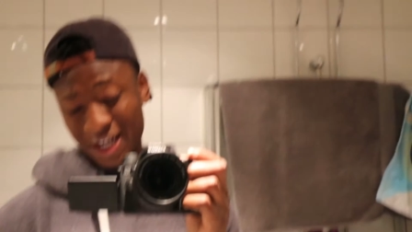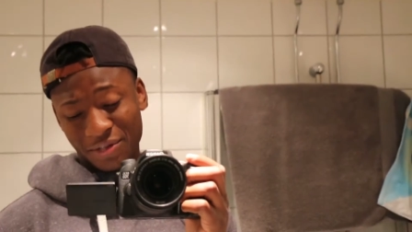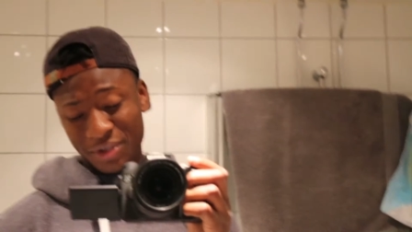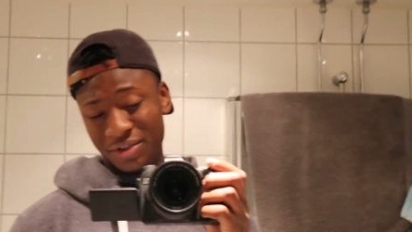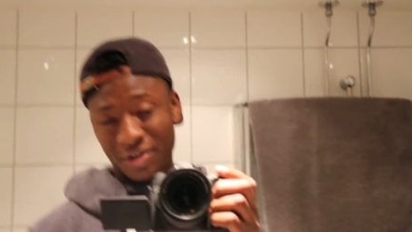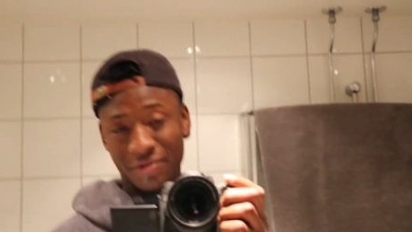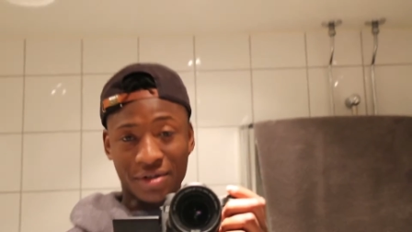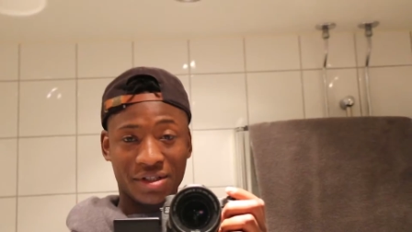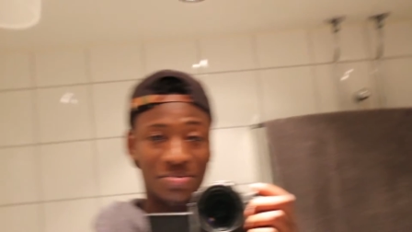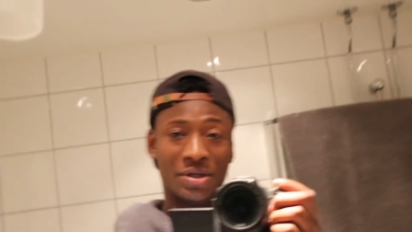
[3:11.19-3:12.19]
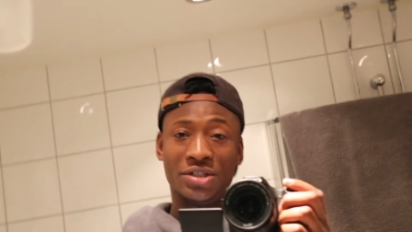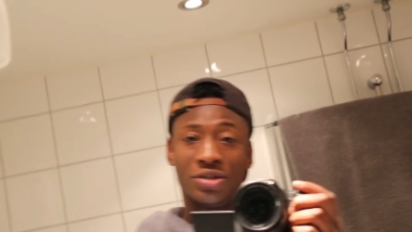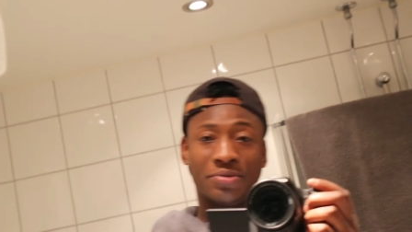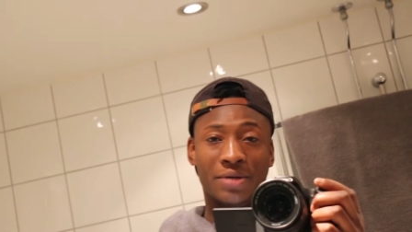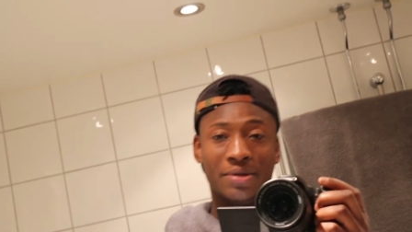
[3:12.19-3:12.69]
I don't really know for real, but it's
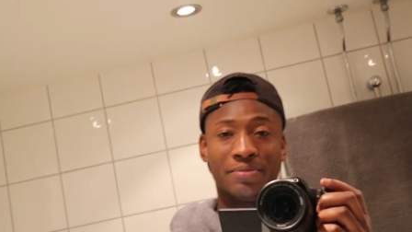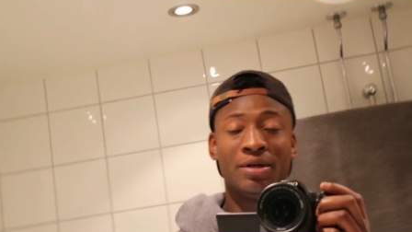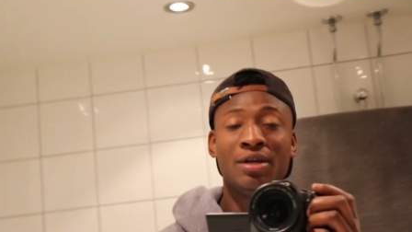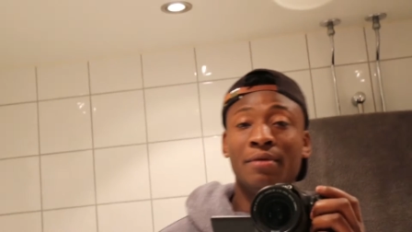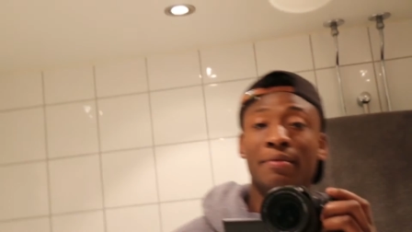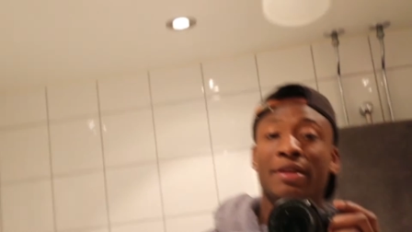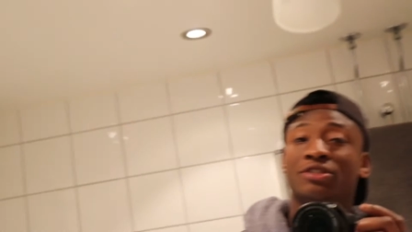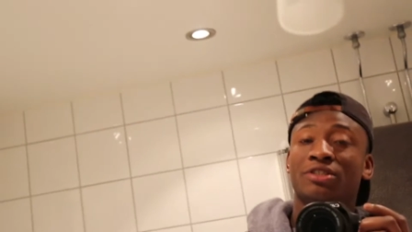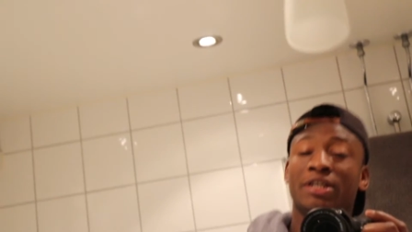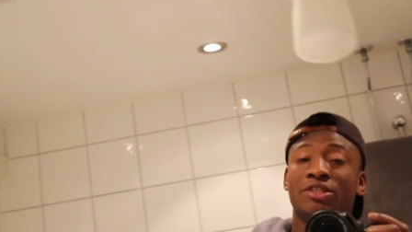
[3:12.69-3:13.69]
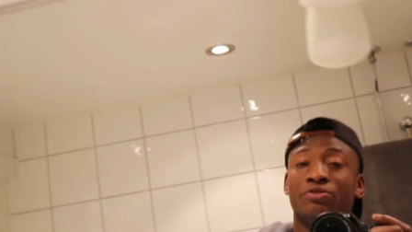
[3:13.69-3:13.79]
your problem. But let's just get